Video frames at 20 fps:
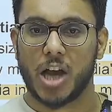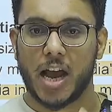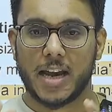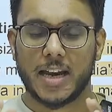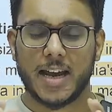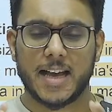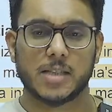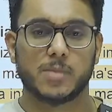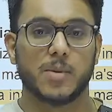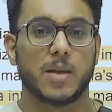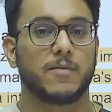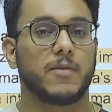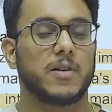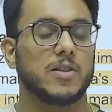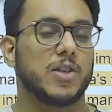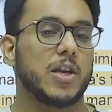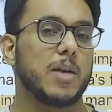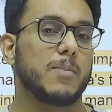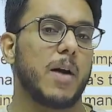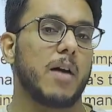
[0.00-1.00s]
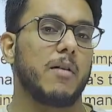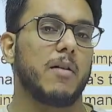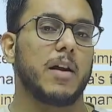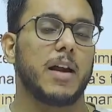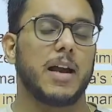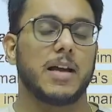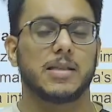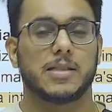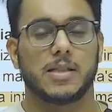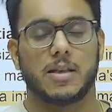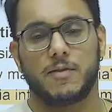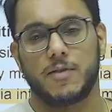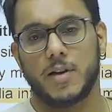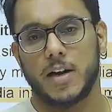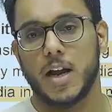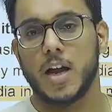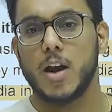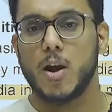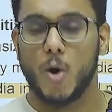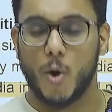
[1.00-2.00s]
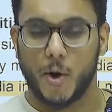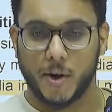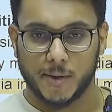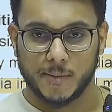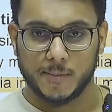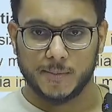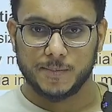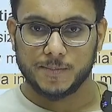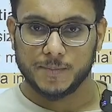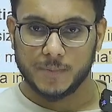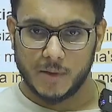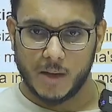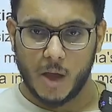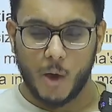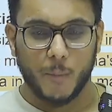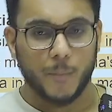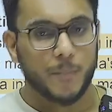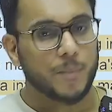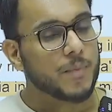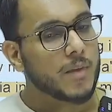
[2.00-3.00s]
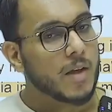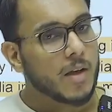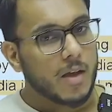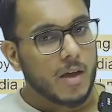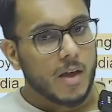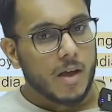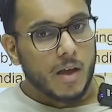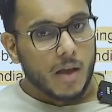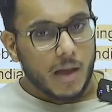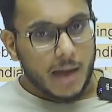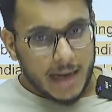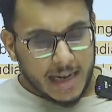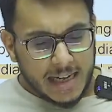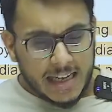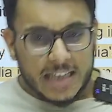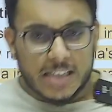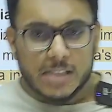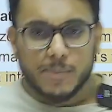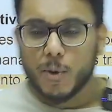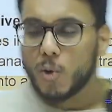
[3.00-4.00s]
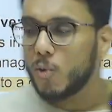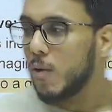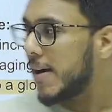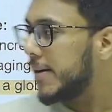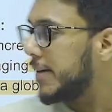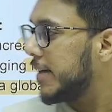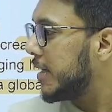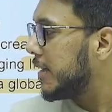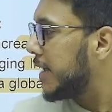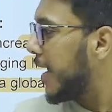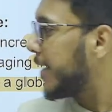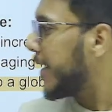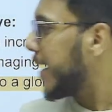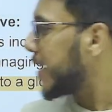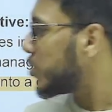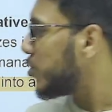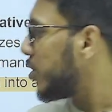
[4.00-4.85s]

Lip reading: as manufacturing power has suffered a lot. Now, it is provided that actually